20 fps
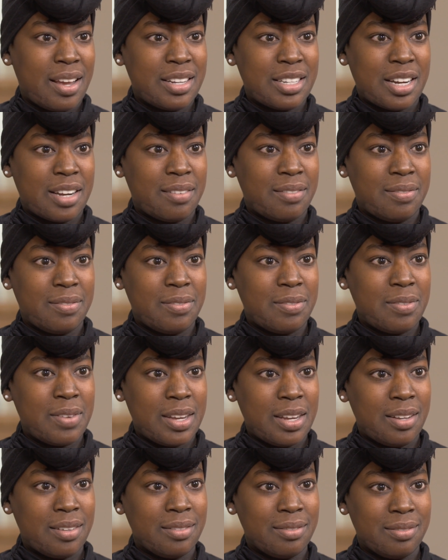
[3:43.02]

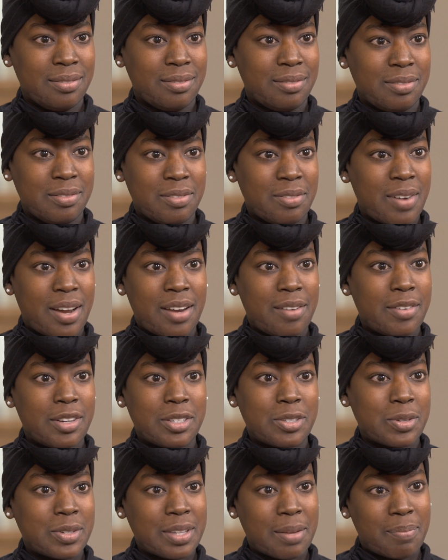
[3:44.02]
HIV
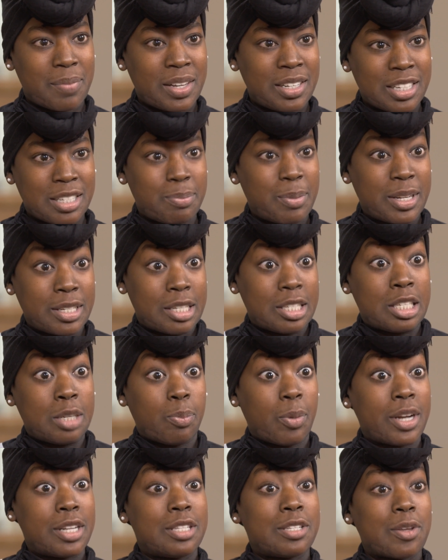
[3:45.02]
virus or something just because it
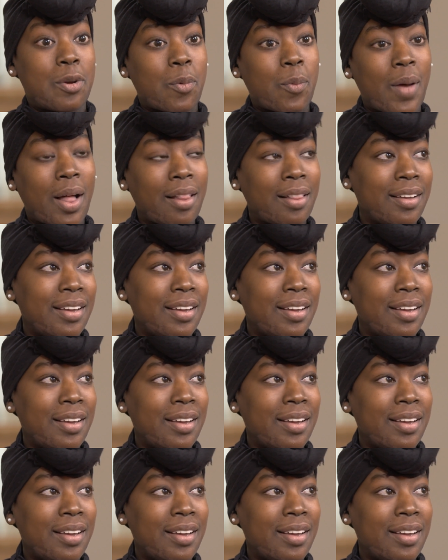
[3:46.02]
spread so well.